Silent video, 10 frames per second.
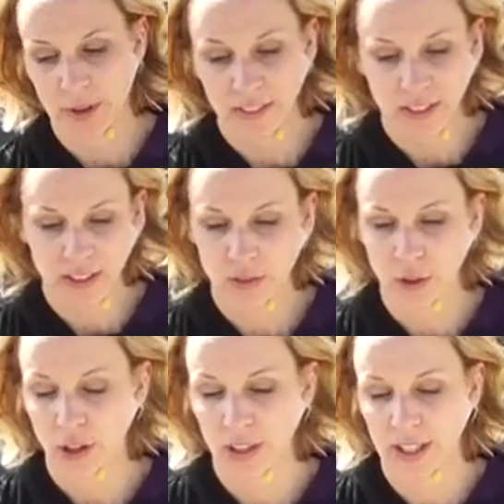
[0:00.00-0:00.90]
benefits of
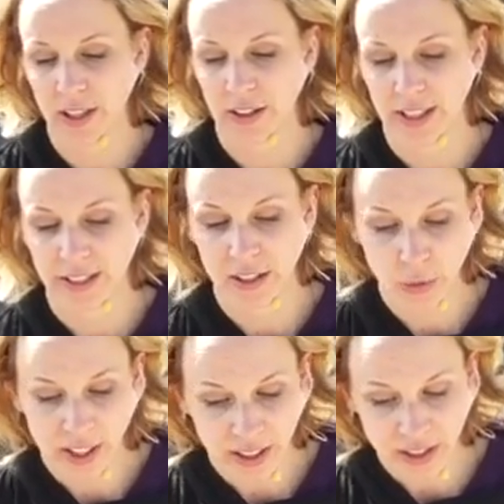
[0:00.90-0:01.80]
crawling are that it
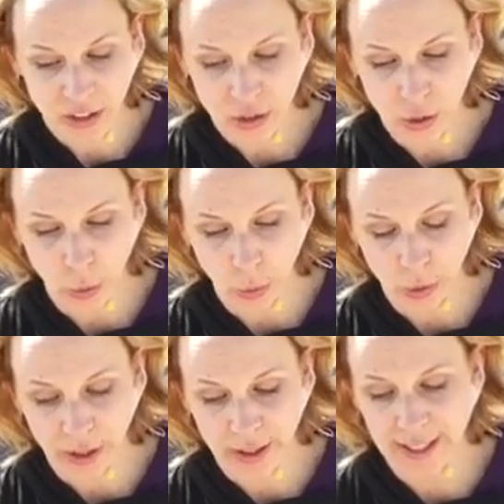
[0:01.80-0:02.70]
strengthens your
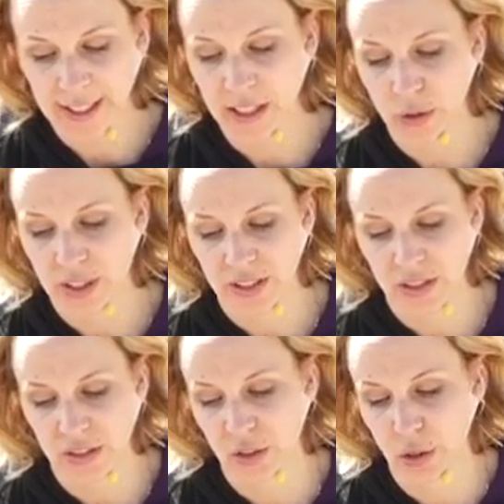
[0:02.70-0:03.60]
core, it
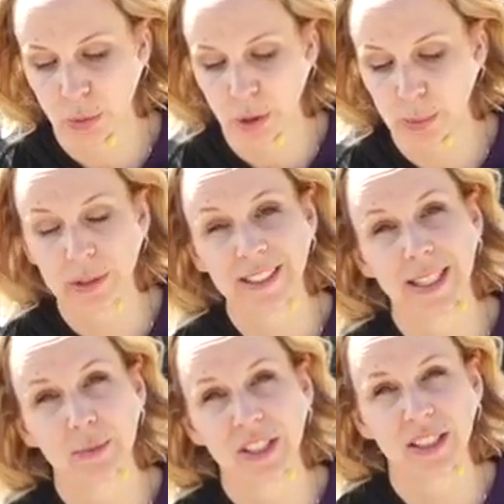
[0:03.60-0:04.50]
increases your
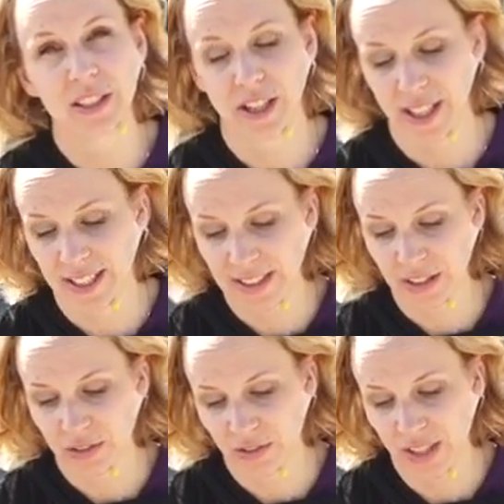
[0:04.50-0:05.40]
proprioception in your hands and
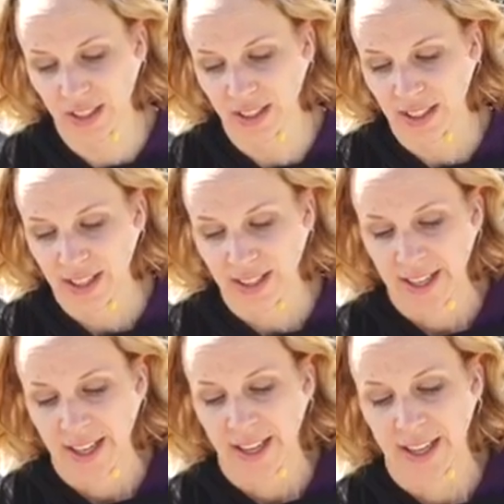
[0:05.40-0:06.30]
your feet,
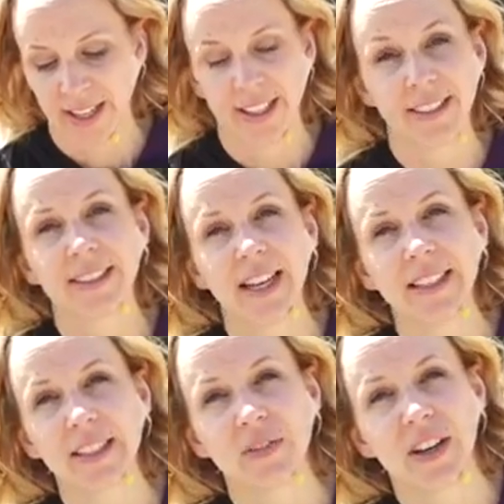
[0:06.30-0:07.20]
and it
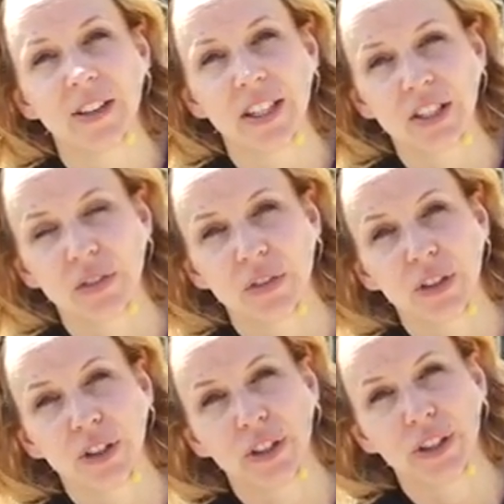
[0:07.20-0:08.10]
sets the foundation
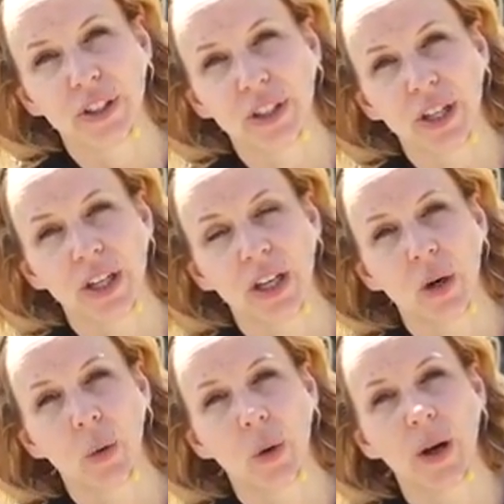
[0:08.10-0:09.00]
for good
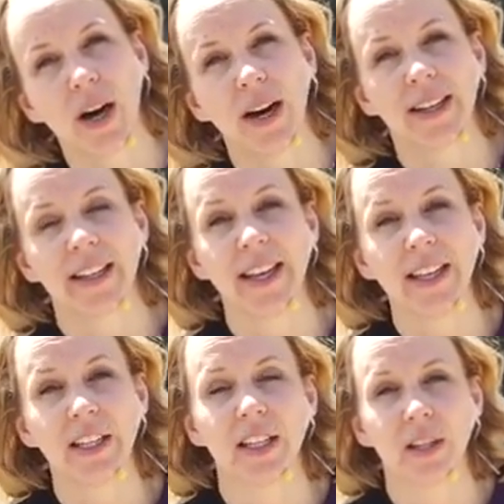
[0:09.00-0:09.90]

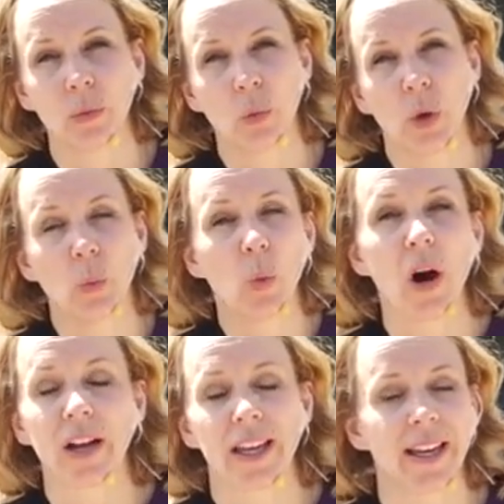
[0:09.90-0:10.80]
gait in
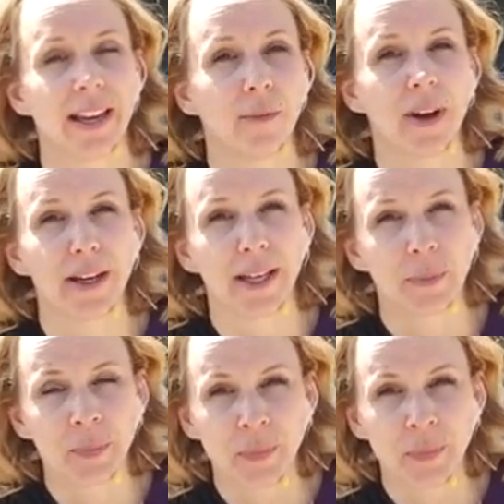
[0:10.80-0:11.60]
walking and running.